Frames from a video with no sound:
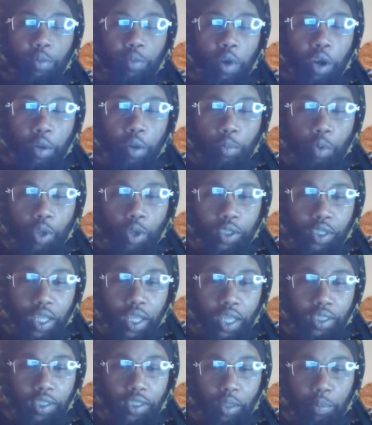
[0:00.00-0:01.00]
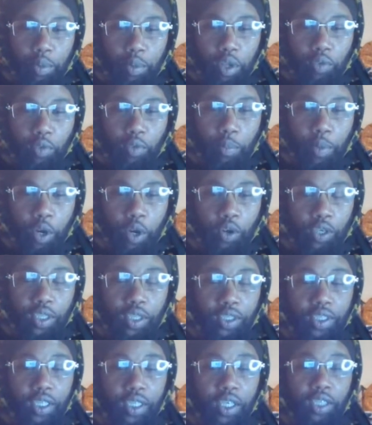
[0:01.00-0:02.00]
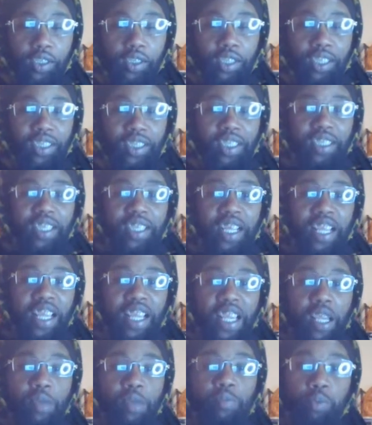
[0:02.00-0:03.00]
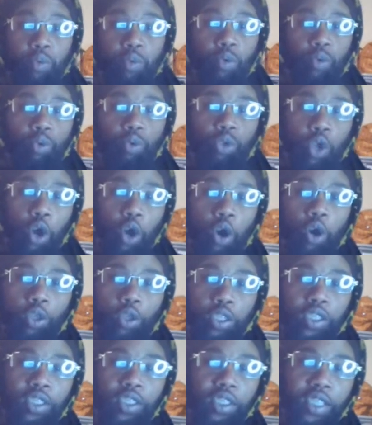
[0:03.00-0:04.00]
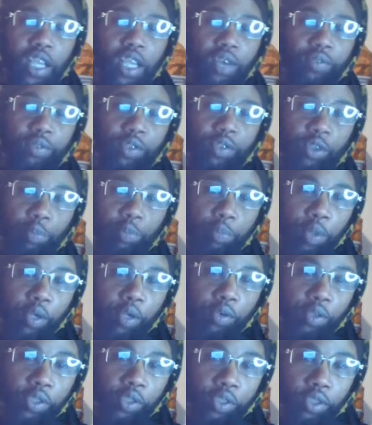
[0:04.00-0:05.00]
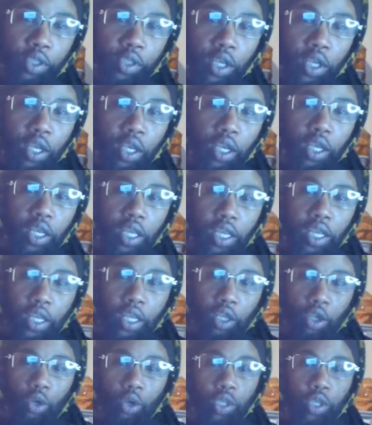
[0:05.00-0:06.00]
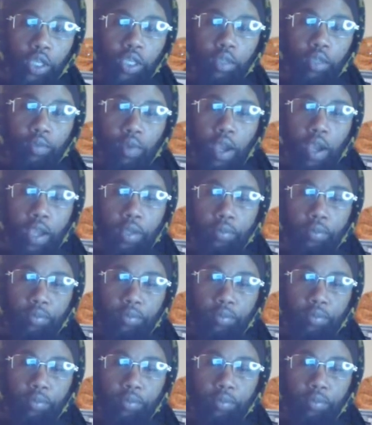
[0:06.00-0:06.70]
or the More Science Temple of America tells us that the Hebrews call these 7 spirits Elohim, right?